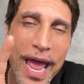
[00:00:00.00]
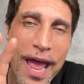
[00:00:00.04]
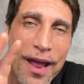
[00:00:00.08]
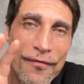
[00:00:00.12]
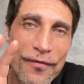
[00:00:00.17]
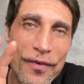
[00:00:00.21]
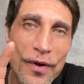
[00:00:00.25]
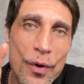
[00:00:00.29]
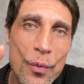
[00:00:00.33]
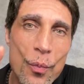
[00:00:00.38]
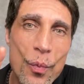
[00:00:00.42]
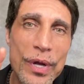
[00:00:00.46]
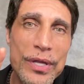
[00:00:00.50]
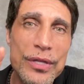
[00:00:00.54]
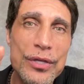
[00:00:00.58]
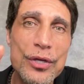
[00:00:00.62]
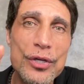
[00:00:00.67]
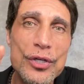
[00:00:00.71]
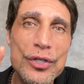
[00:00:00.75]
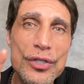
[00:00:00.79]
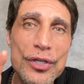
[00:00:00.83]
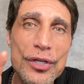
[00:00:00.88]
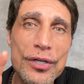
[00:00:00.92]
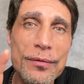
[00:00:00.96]
effort when you
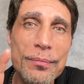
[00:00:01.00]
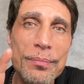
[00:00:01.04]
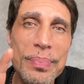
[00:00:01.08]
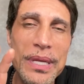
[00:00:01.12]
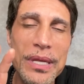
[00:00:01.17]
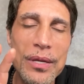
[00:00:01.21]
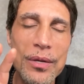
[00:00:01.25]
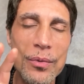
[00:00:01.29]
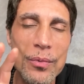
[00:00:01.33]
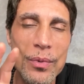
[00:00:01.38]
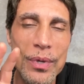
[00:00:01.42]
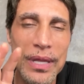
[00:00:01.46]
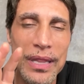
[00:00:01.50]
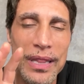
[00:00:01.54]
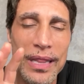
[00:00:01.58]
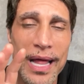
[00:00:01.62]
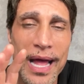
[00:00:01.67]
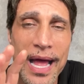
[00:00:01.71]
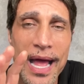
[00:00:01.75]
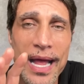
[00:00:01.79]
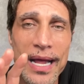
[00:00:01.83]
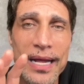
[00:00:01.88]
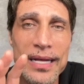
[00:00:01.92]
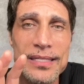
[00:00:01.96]
should be
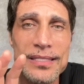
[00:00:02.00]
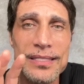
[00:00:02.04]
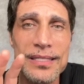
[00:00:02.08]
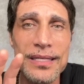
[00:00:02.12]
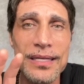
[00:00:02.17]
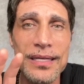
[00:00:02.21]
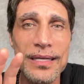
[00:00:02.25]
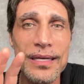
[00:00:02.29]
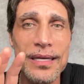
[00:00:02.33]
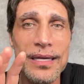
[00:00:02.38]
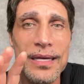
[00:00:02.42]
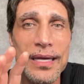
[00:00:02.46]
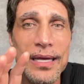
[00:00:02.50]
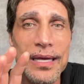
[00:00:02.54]
relaxing